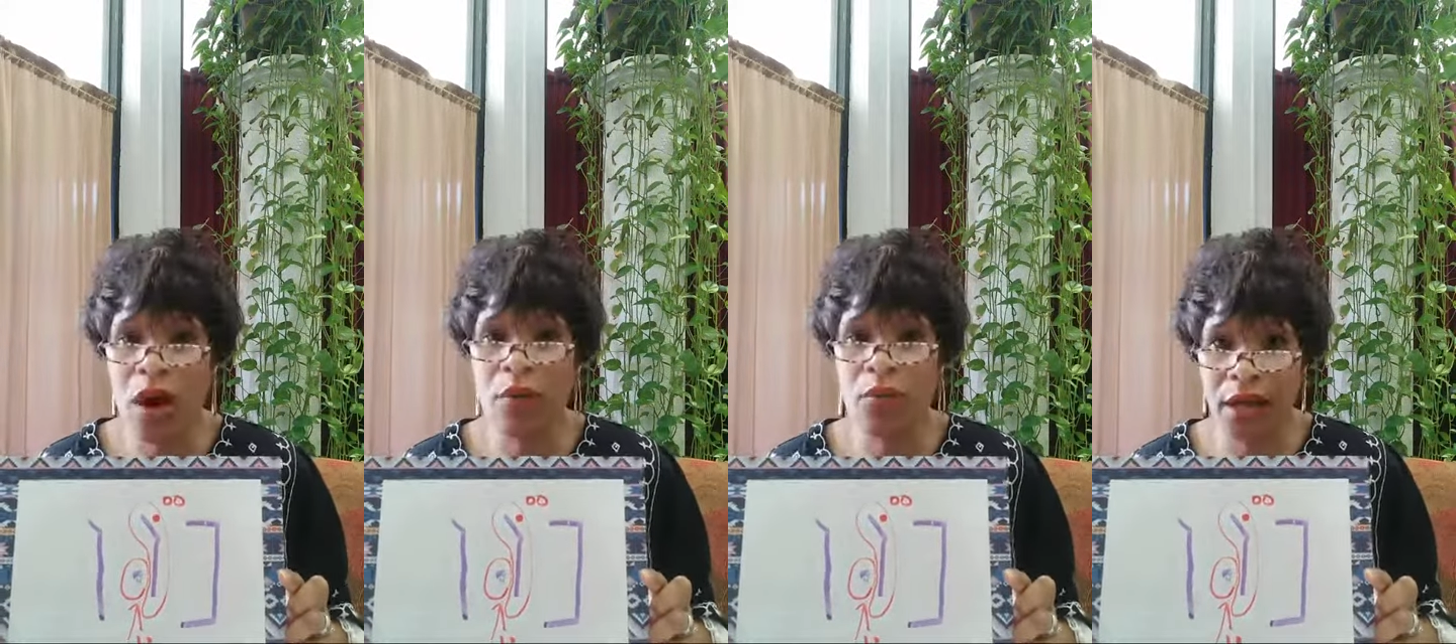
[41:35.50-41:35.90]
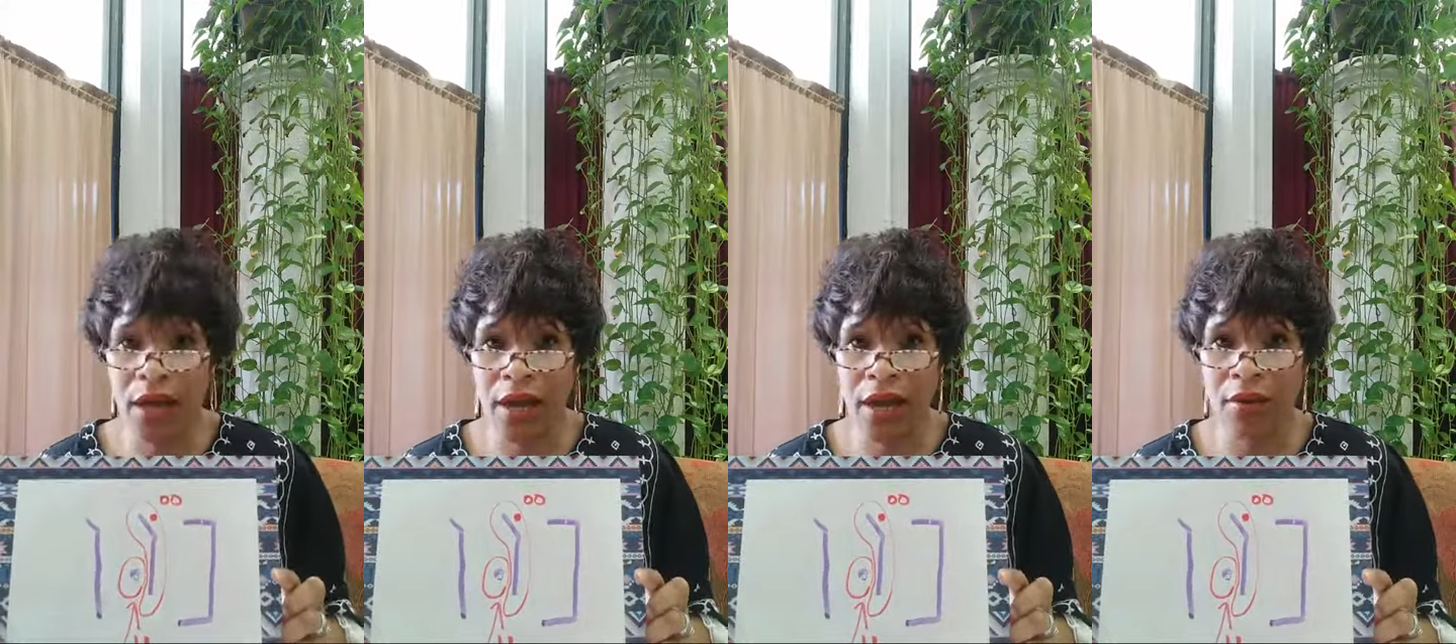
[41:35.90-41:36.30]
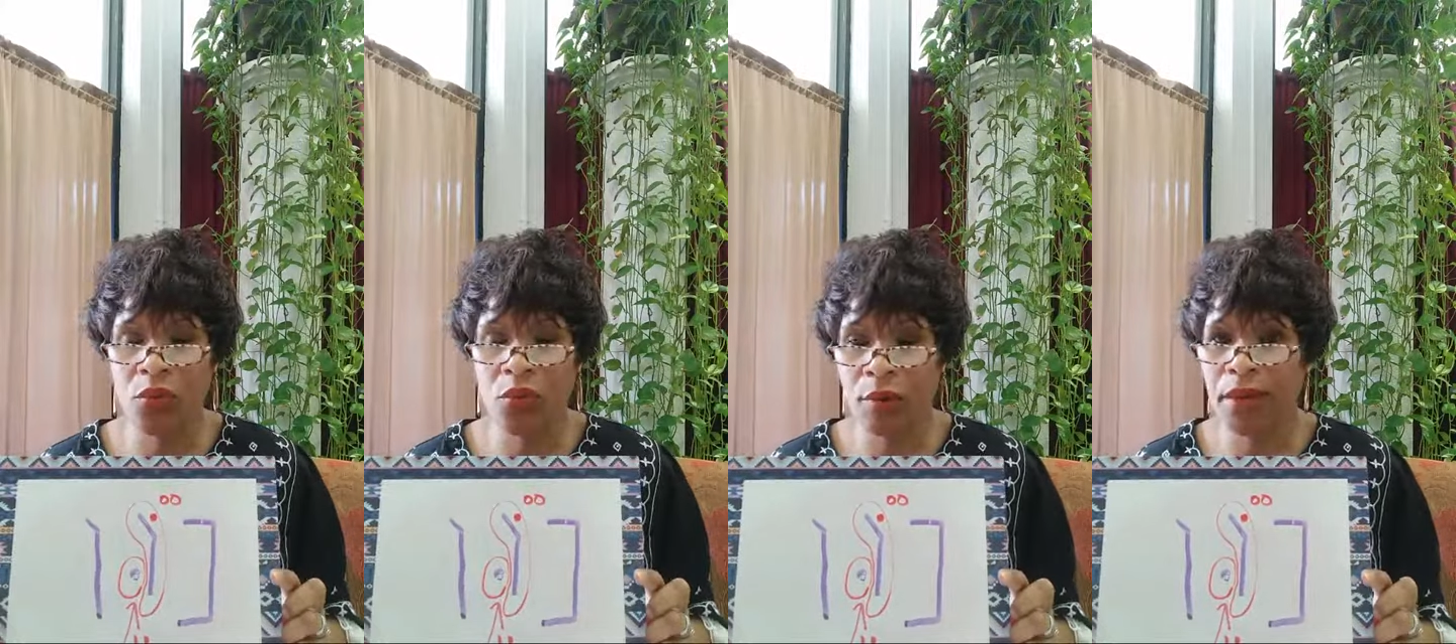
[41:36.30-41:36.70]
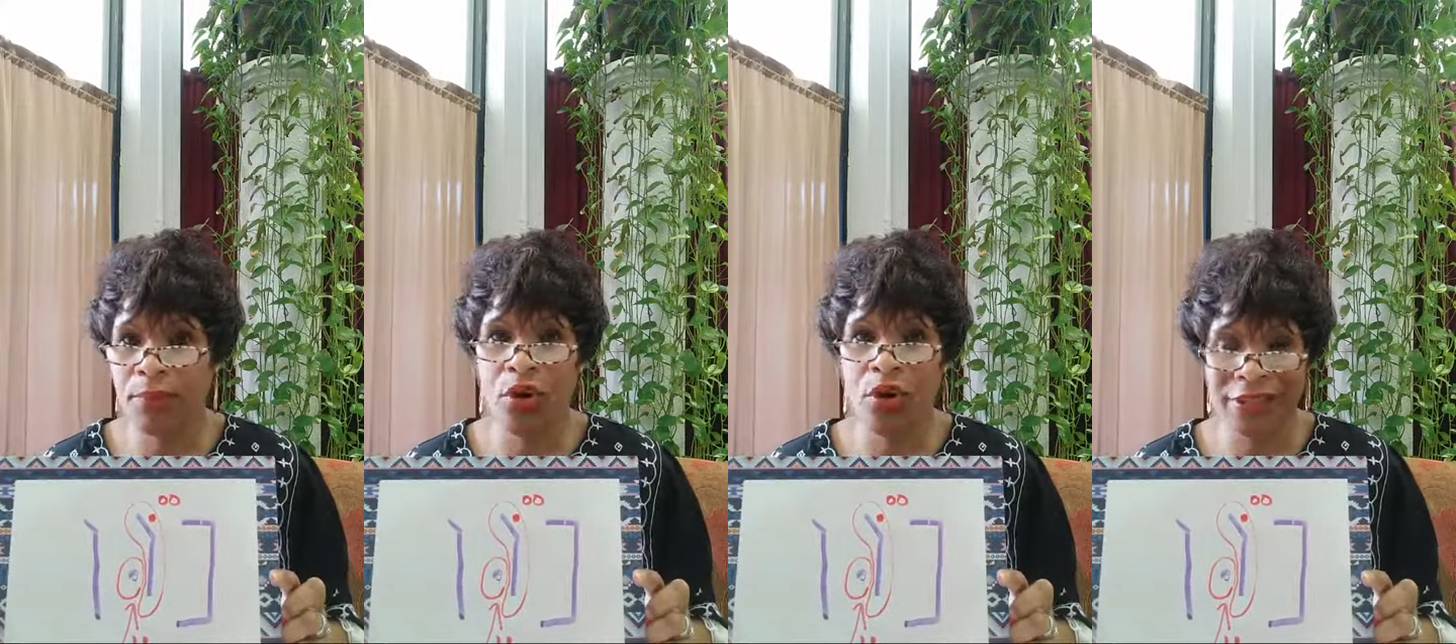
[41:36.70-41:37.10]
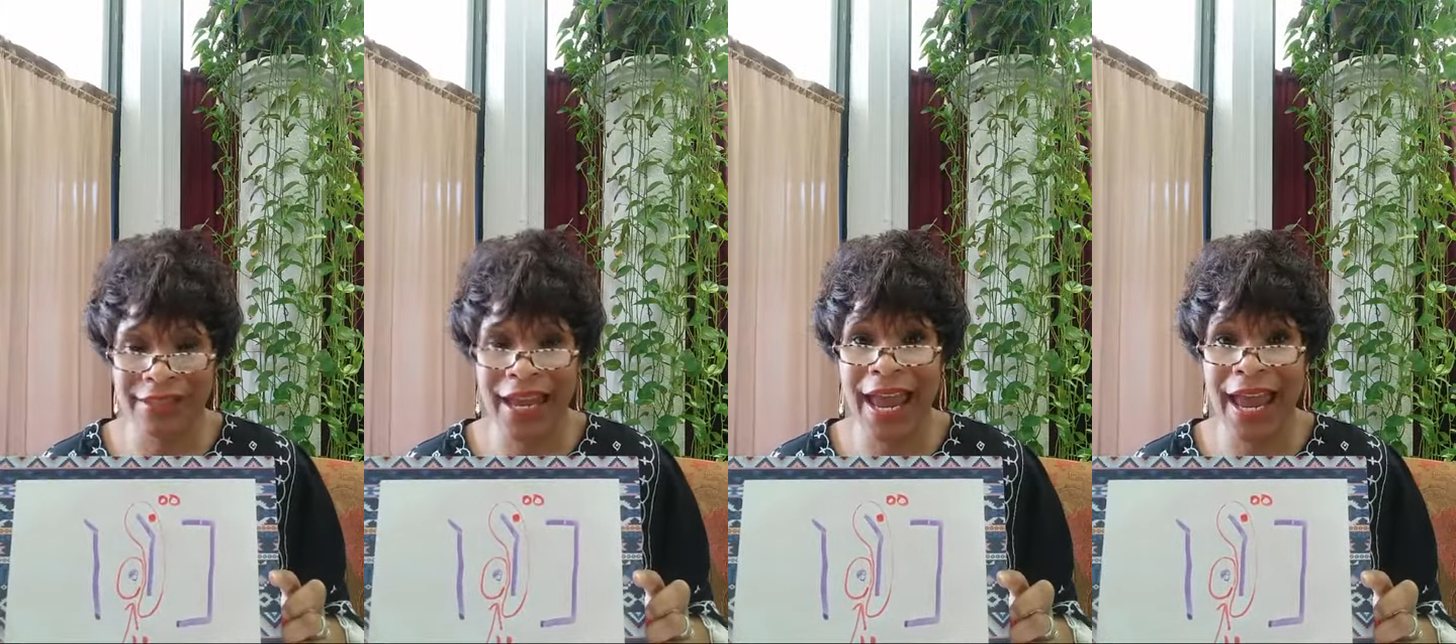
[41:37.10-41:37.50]
we come, where people are
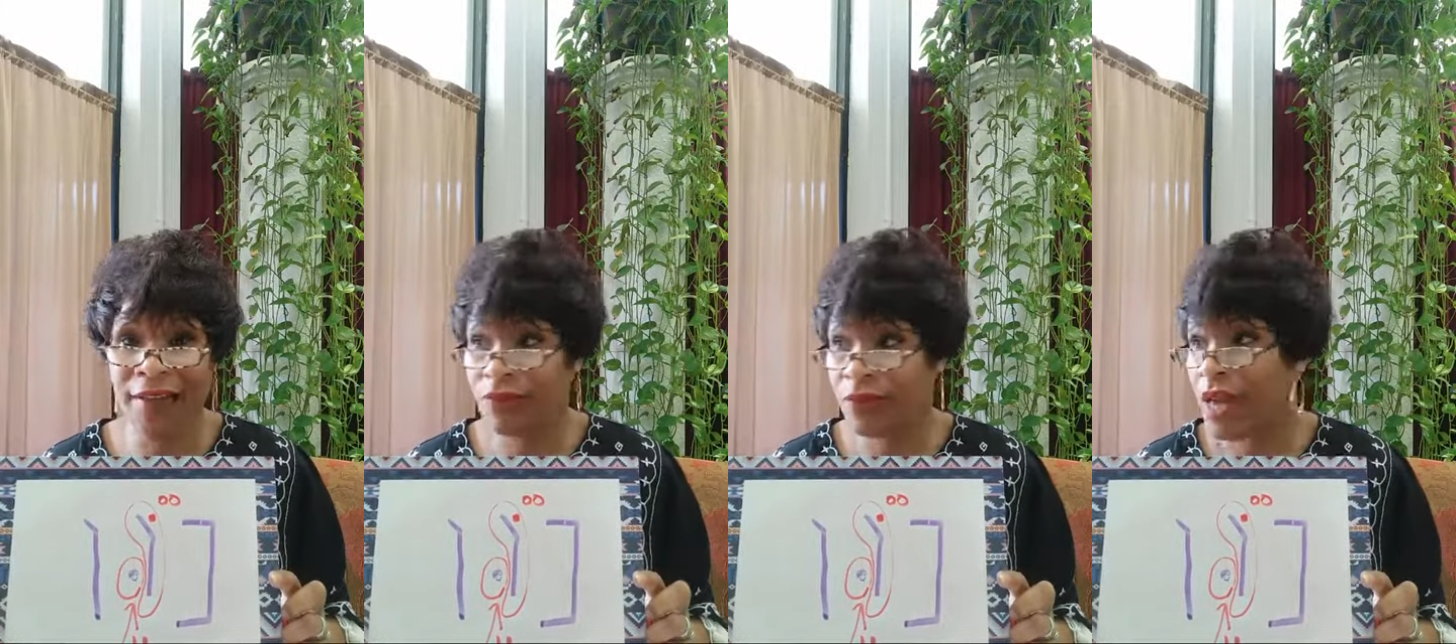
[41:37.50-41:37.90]
saying